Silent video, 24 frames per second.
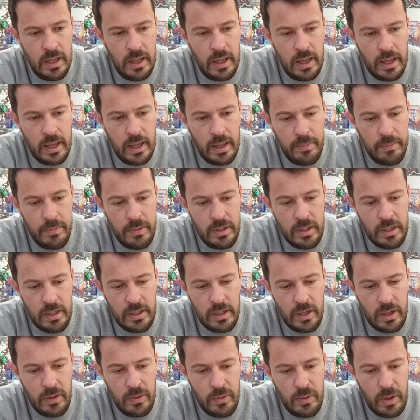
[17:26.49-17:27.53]

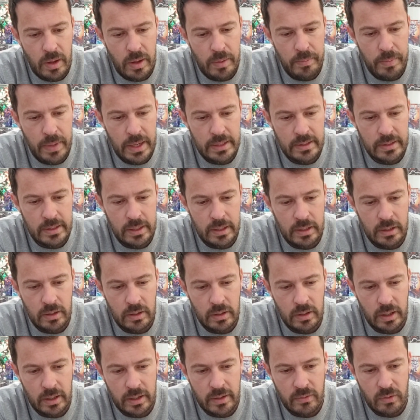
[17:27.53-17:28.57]
You know, it makes it
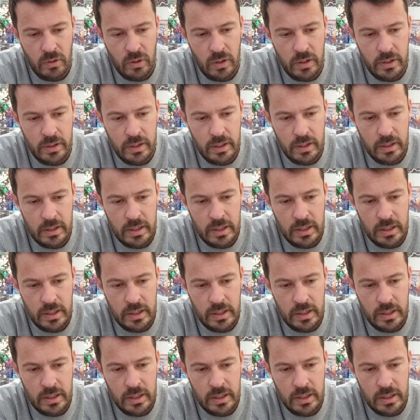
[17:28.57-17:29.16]
look like I've got a